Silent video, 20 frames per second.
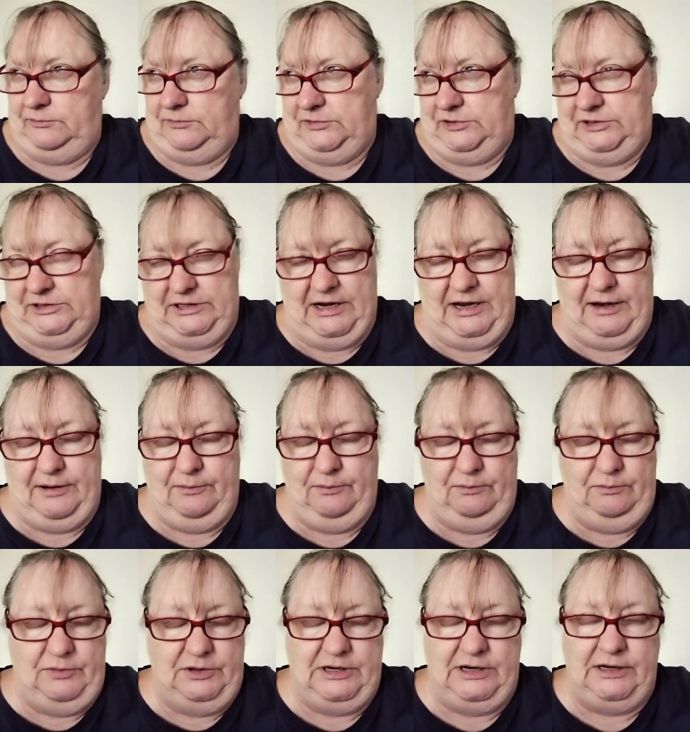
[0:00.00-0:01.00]
10
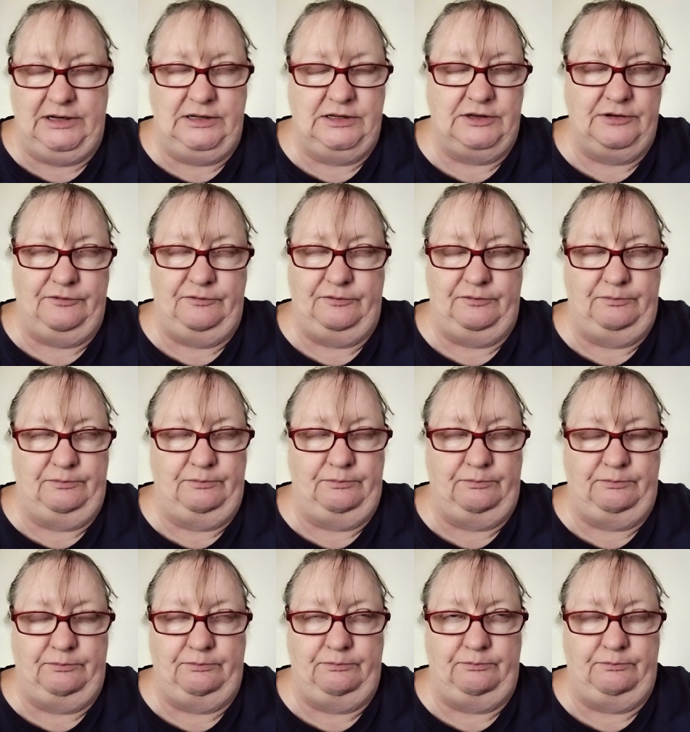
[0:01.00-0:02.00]
tins of
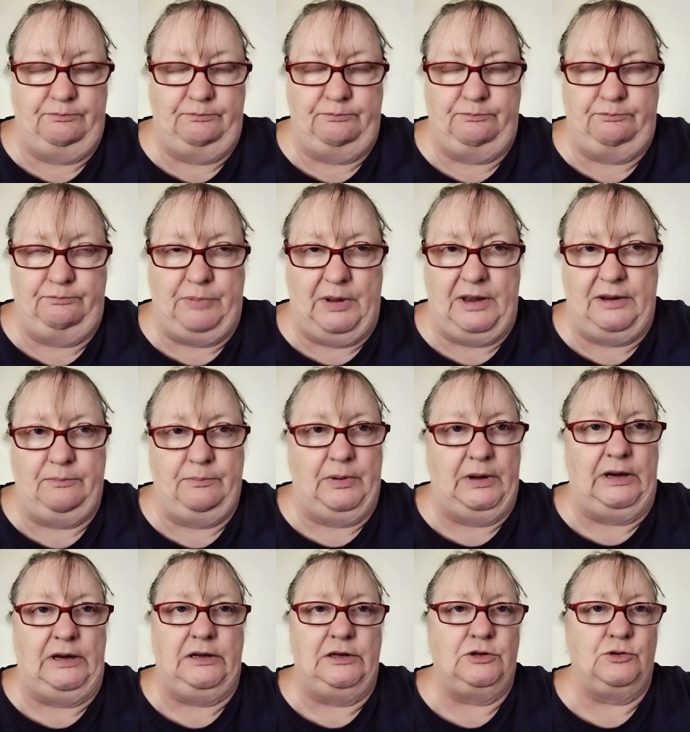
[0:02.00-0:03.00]
baked
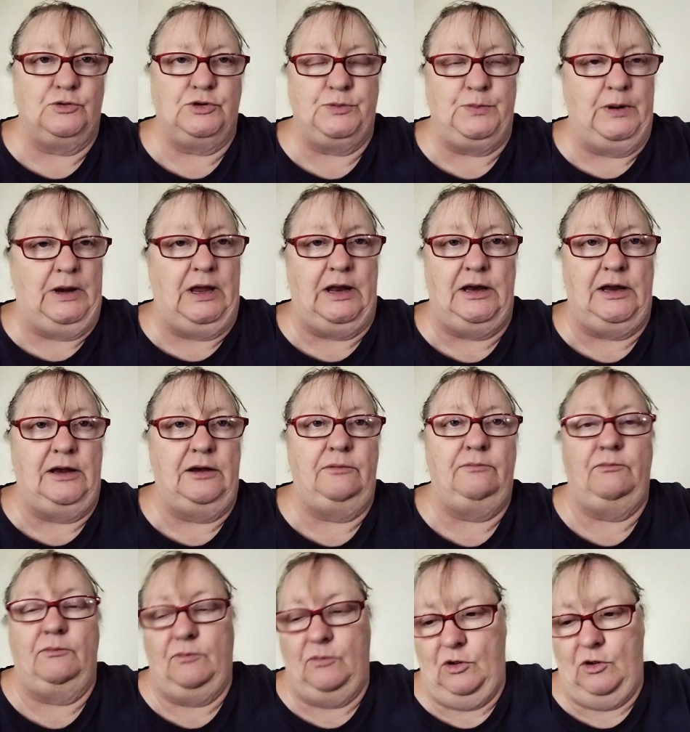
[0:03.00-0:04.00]
beans or spaghetti,
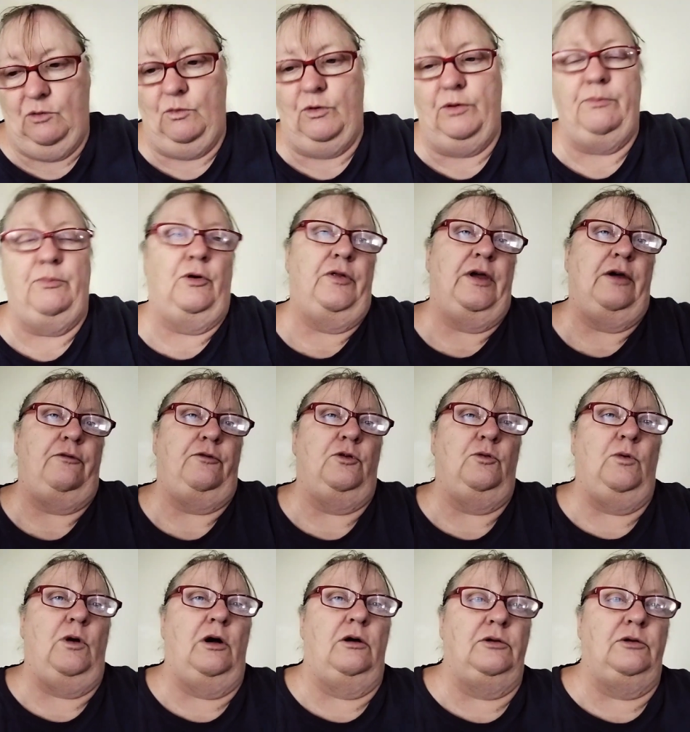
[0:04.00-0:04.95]
I won't buy that for a while.